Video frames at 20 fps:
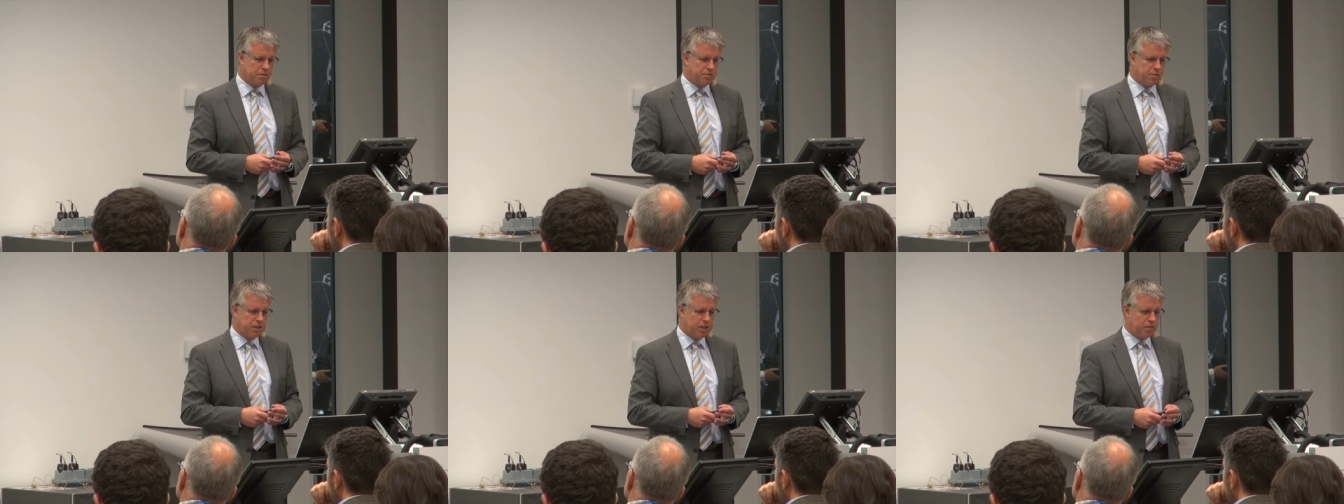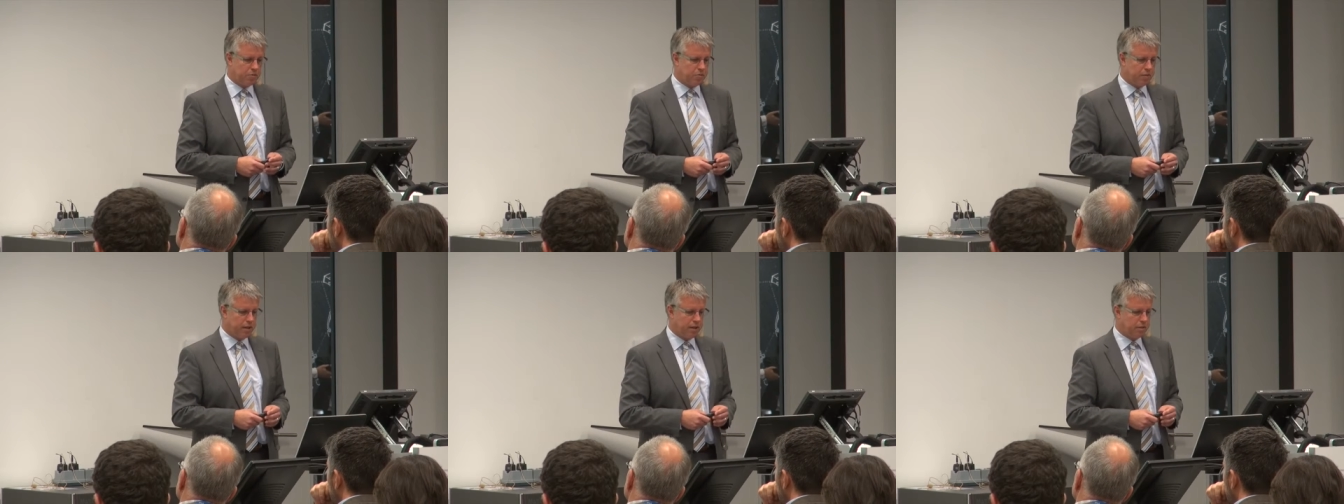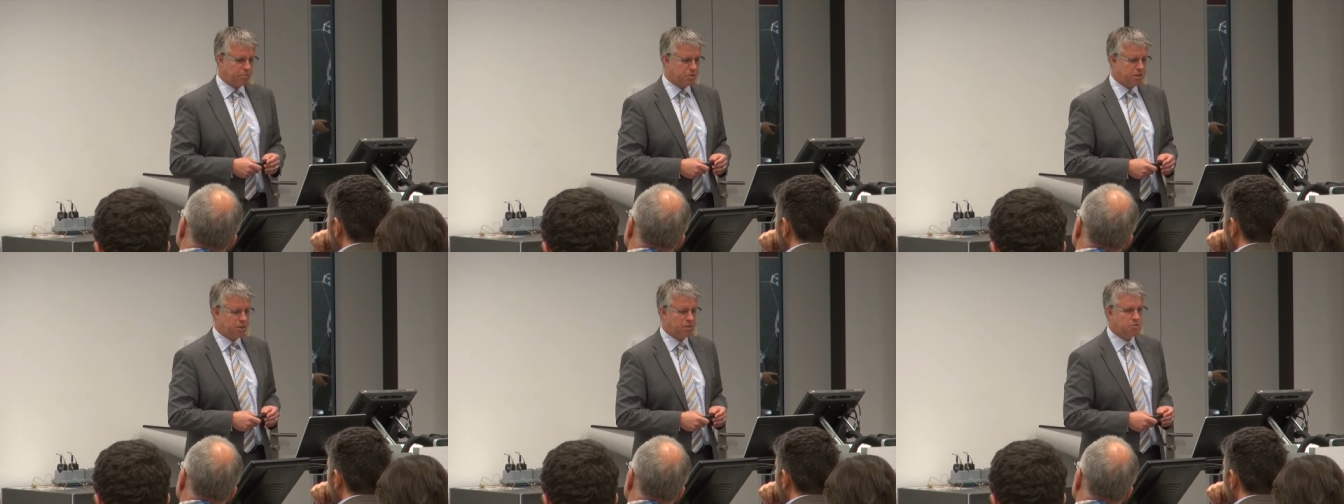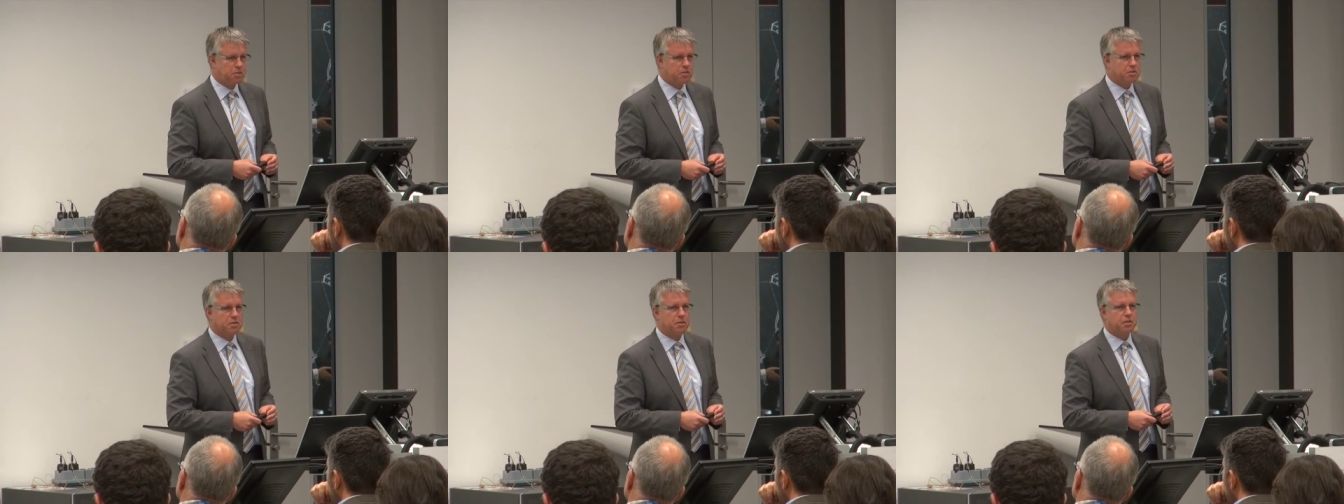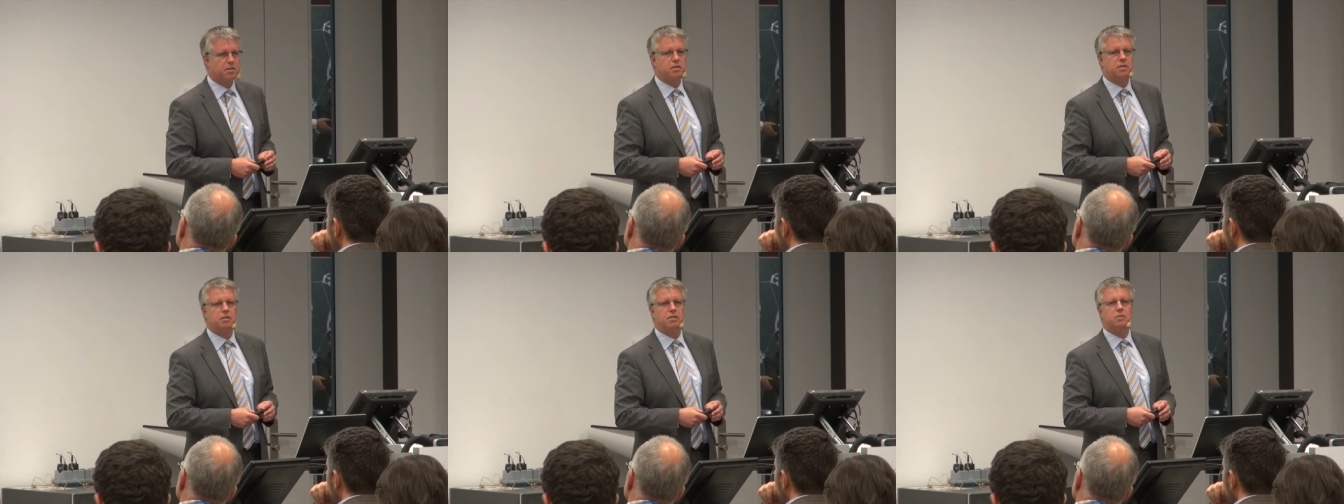We have white paper
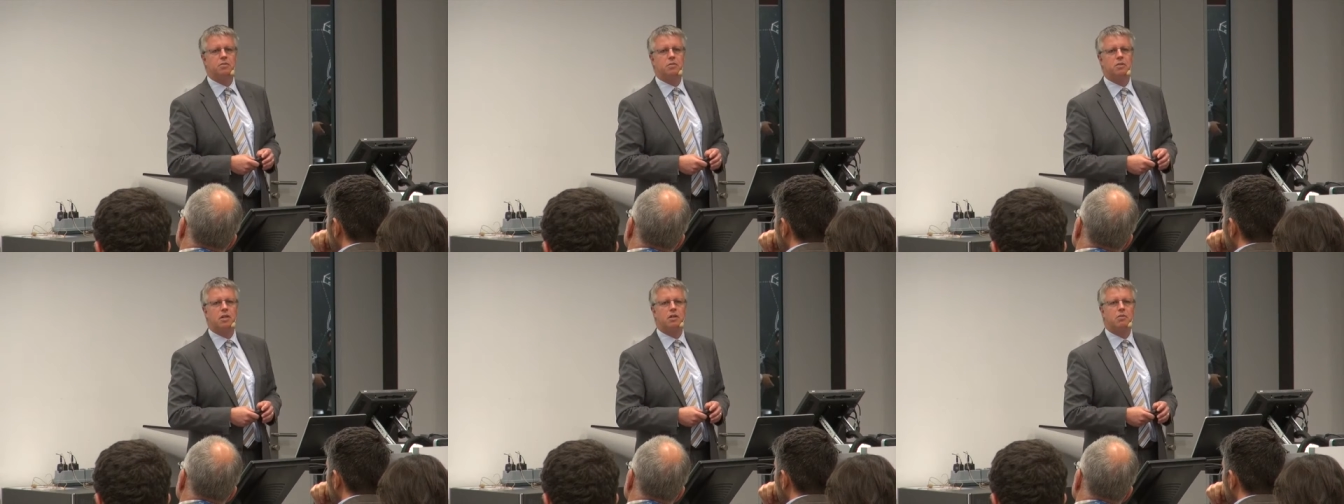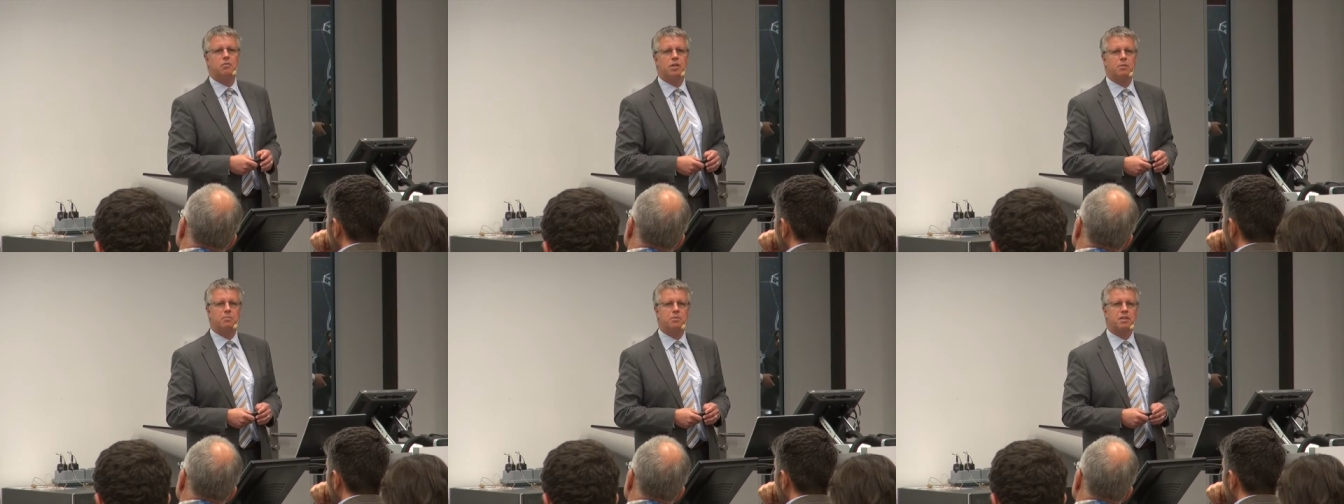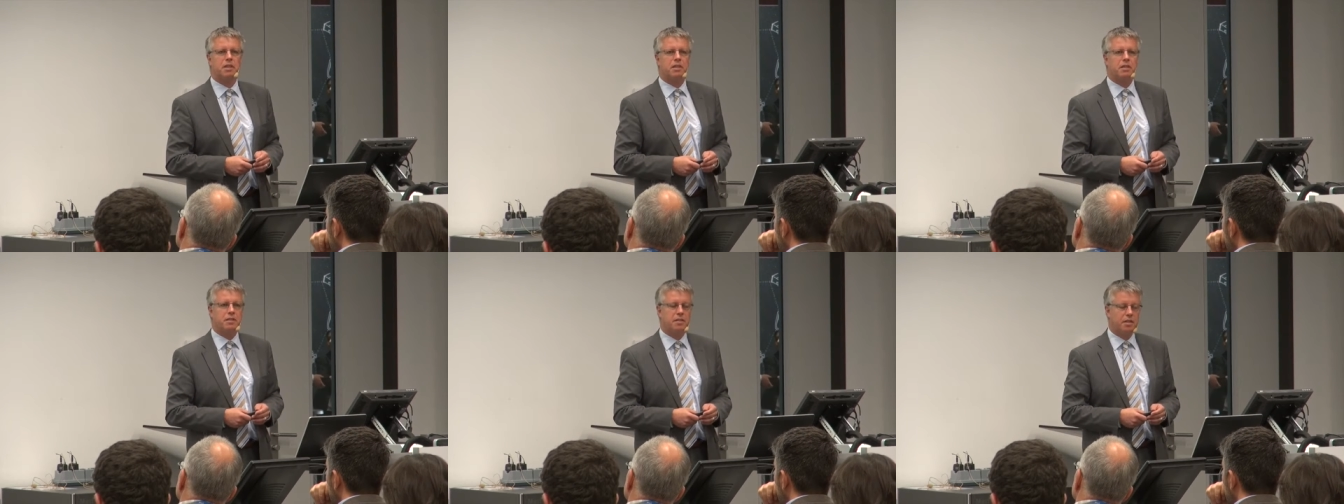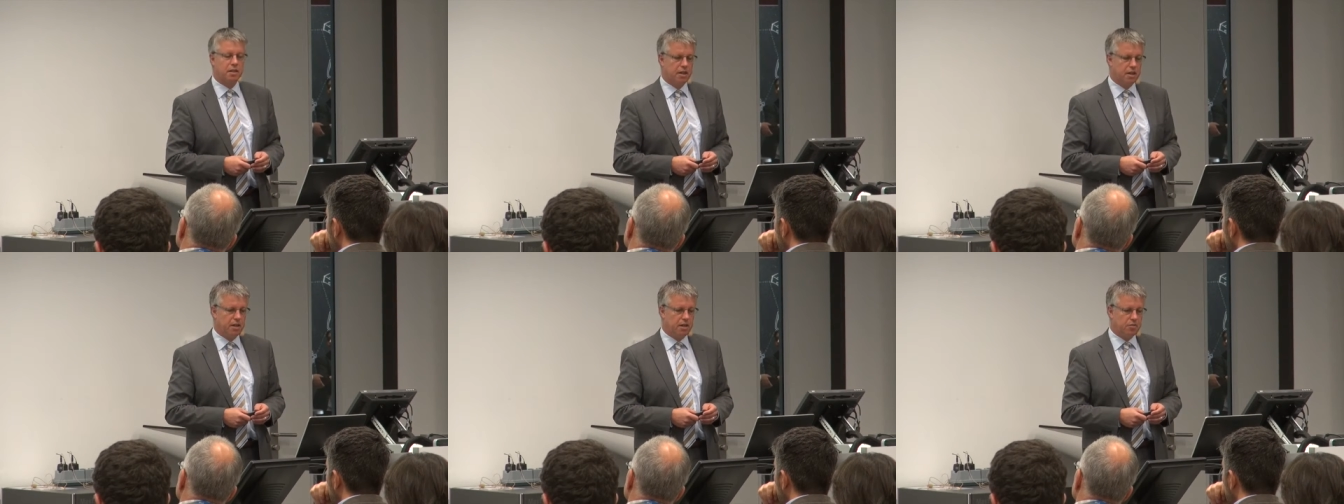studies on our website,